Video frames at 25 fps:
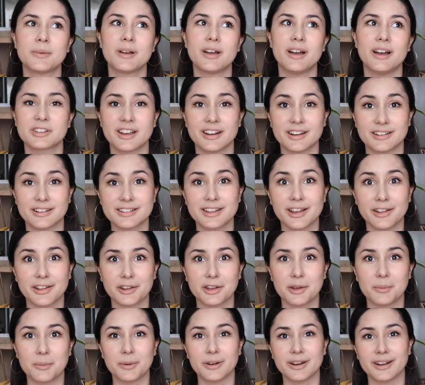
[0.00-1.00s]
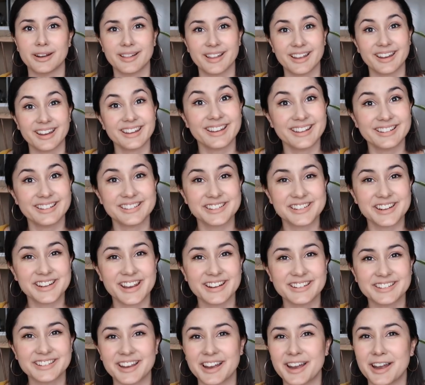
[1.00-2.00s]
It's kind of telling your body like, it's
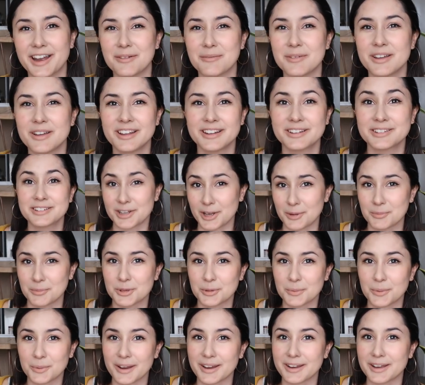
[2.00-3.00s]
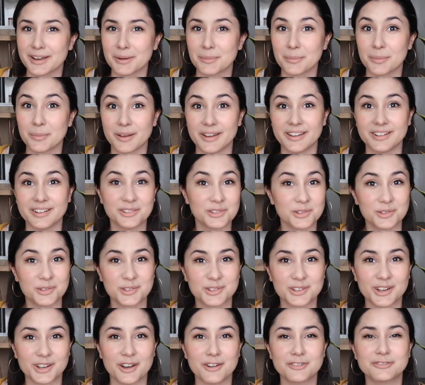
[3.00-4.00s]
daytime, time to wake up and do
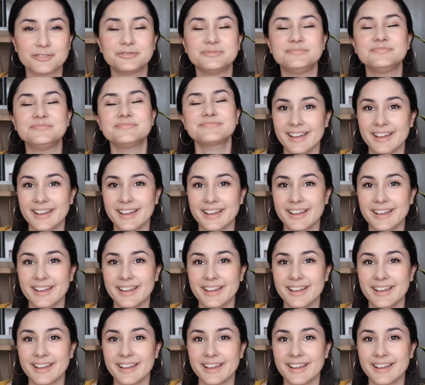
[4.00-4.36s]
stuff.